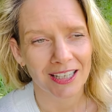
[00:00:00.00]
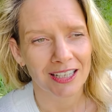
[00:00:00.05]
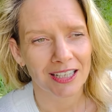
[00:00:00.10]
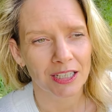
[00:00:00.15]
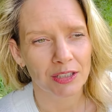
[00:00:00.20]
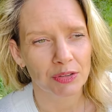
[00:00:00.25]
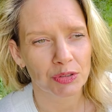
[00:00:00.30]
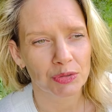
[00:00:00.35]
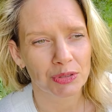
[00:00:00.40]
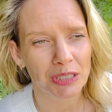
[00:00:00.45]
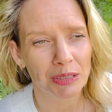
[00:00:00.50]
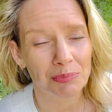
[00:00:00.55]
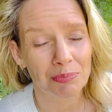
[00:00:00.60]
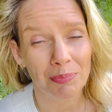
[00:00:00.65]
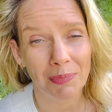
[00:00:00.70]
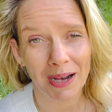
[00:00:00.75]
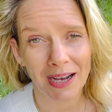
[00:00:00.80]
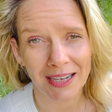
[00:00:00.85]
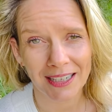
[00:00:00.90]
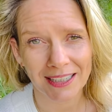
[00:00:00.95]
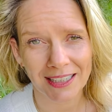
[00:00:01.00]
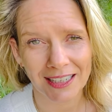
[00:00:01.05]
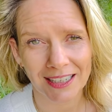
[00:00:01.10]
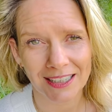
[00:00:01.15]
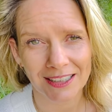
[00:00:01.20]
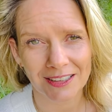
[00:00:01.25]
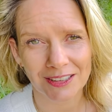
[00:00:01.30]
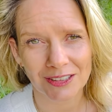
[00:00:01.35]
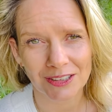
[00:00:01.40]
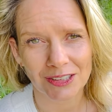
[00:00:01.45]
If you need my
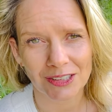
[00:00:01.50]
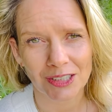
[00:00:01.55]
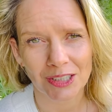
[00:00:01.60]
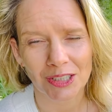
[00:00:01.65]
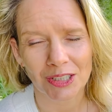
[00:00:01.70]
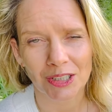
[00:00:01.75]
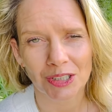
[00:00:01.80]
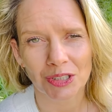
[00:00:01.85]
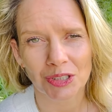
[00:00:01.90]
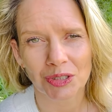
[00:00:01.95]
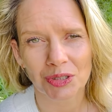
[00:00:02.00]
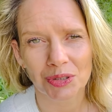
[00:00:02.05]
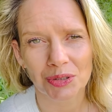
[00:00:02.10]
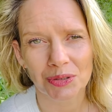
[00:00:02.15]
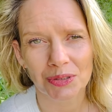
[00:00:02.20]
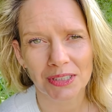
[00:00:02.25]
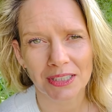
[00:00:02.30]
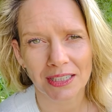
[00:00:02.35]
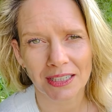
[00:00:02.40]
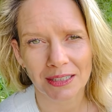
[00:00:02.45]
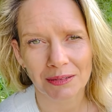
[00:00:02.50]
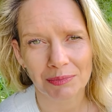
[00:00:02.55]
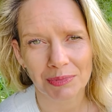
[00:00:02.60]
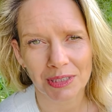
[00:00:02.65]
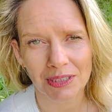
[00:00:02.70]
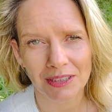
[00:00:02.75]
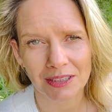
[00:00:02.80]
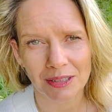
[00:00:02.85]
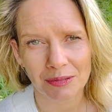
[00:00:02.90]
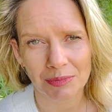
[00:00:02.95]
guidance, you can
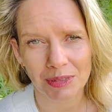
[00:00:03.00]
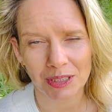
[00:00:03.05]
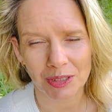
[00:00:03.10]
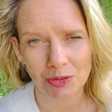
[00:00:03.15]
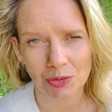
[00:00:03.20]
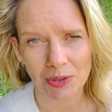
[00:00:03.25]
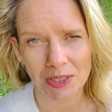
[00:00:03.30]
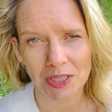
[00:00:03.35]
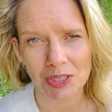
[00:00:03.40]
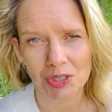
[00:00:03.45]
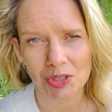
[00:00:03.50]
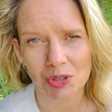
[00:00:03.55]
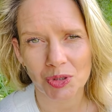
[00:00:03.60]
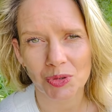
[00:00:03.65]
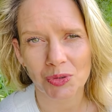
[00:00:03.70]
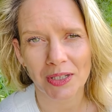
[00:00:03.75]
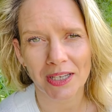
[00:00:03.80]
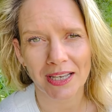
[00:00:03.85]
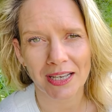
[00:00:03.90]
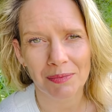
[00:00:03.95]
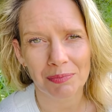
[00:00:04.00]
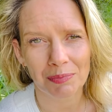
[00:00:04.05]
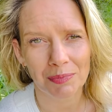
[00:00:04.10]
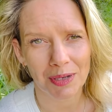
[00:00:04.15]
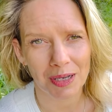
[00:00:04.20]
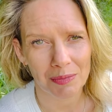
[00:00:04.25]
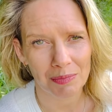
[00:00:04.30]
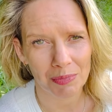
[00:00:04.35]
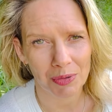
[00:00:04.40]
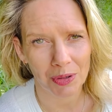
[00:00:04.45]
become a Twin Soul app
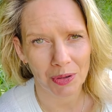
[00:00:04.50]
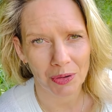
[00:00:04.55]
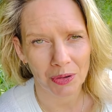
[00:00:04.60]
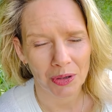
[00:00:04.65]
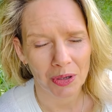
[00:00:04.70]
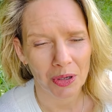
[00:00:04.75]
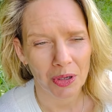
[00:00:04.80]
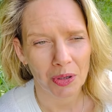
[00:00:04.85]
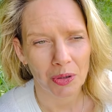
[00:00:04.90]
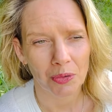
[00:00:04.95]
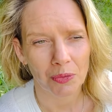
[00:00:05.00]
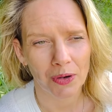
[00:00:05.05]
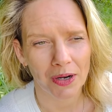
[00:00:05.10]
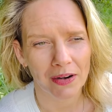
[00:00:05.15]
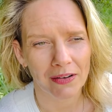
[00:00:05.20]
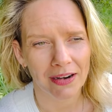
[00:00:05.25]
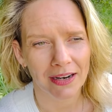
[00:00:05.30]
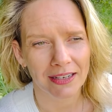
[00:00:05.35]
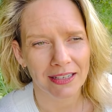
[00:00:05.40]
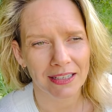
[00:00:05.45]
member where I